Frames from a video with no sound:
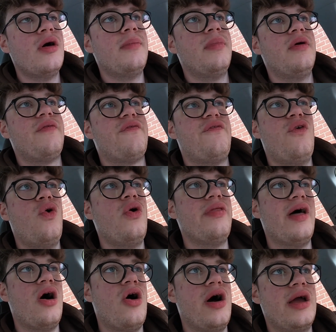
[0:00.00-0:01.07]
number 4
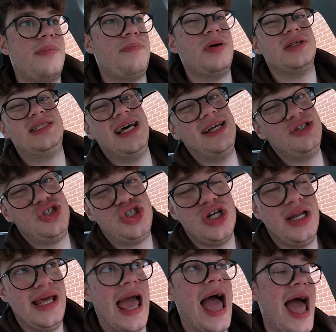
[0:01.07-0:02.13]
that I
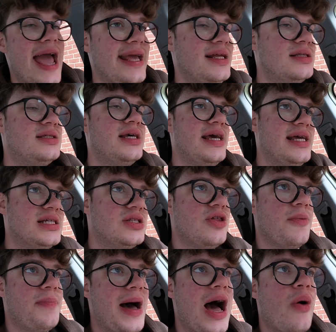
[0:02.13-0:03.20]
potentially hate is
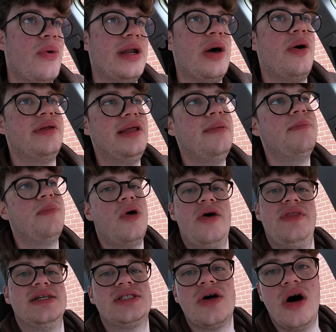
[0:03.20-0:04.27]
the power. Now, I didn't buy
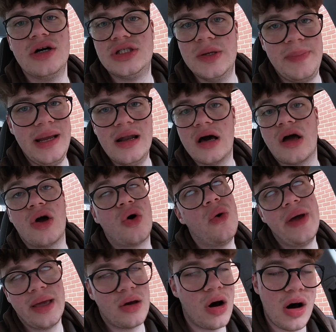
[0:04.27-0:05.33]
this car to be like a
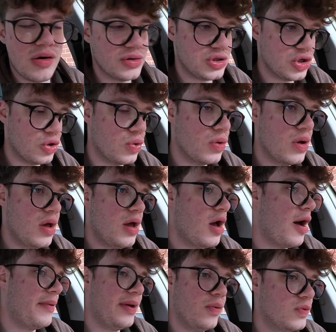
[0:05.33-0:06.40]
quick car at all.
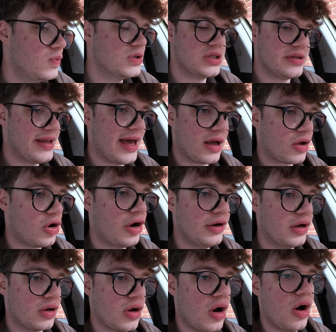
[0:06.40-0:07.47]
I mean, it wasn't that
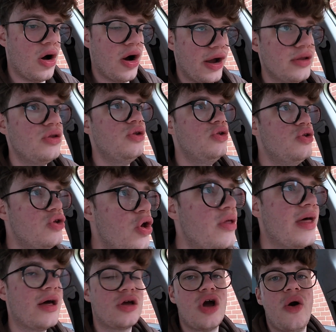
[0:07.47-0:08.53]
kind of car. I knew
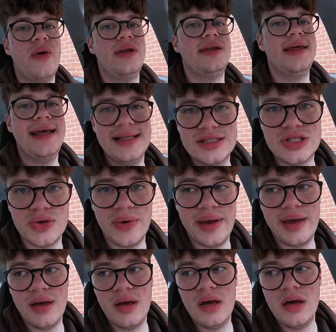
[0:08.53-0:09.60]
that going into
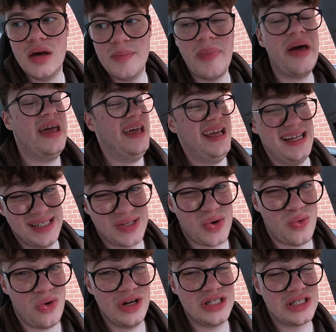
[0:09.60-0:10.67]
it, but it is
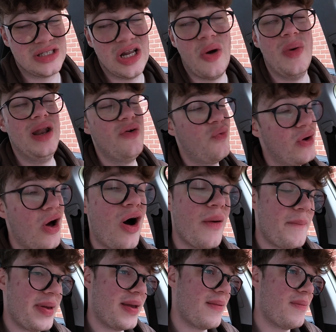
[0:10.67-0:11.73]
quite slow. And if we are
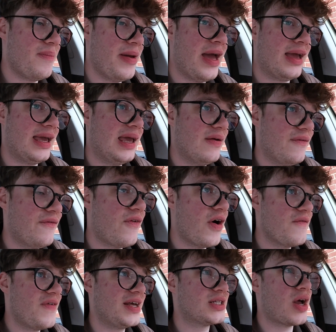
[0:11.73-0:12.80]
being picky,
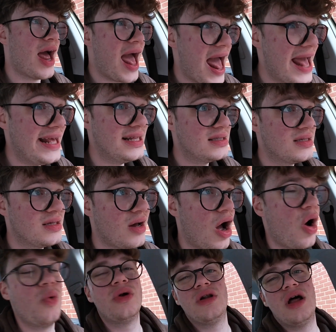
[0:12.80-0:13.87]
5 things I hate,
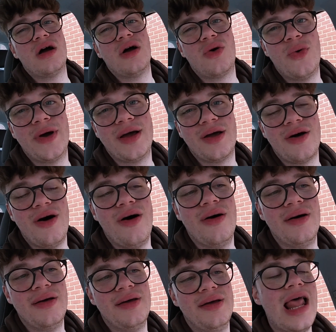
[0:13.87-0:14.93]
I would like a quicker car.
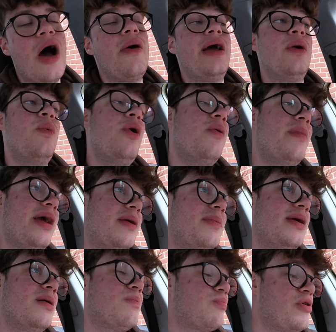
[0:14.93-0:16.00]
Now, it will make
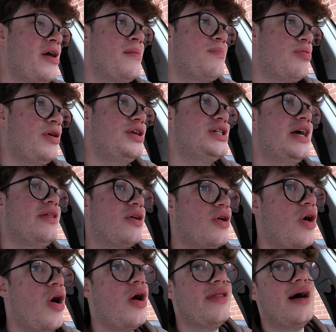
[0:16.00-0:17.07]
me appreciate the
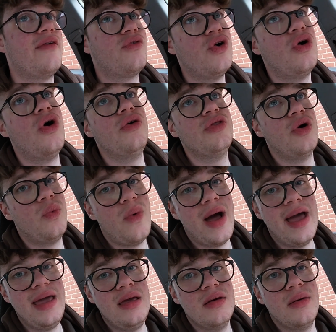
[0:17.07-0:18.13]
car that I've got on the
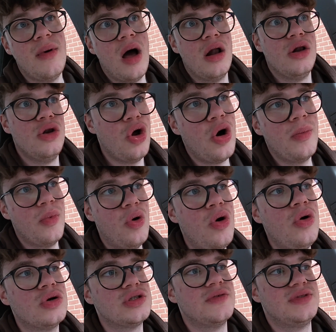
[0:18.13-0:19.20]
way a lot
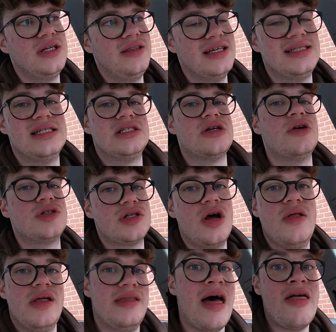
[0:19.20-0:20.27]
more, because obviously this is so
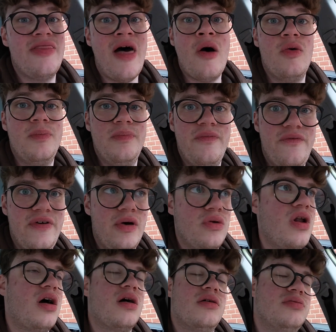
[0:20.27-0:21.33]
slow, then that will feel
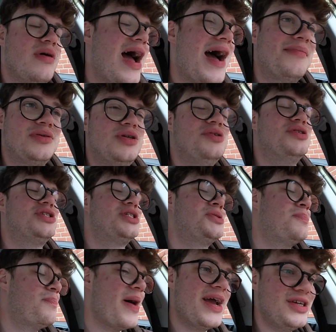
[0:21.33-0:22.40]
like an absolute
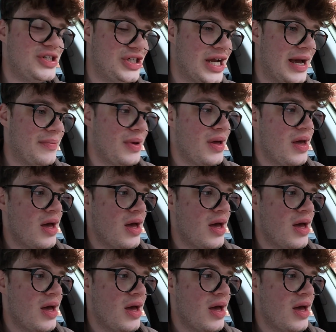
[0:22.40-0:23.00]
spaceship.